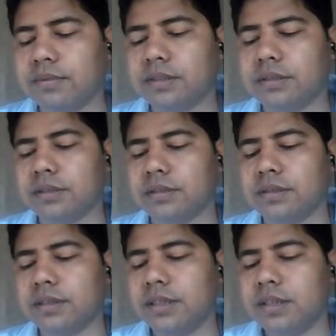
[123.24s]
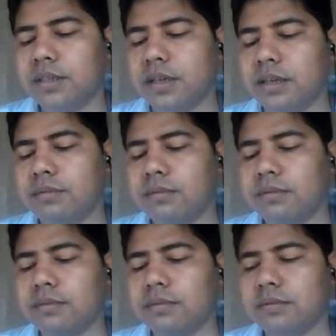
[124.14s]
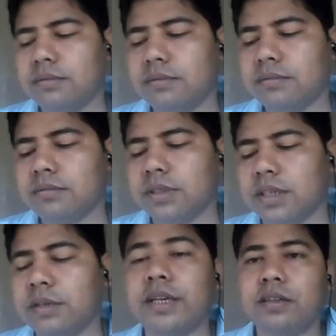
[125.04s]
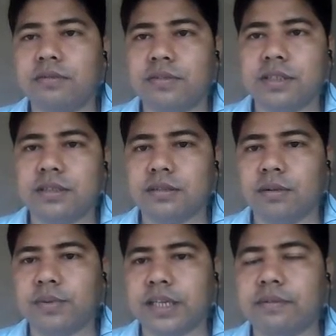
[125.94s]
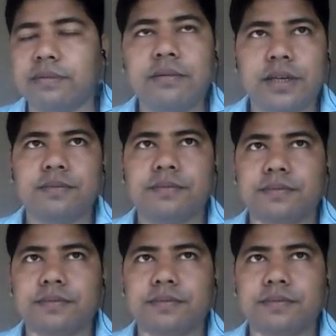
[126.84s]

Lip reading: this in advent of this optical fiber.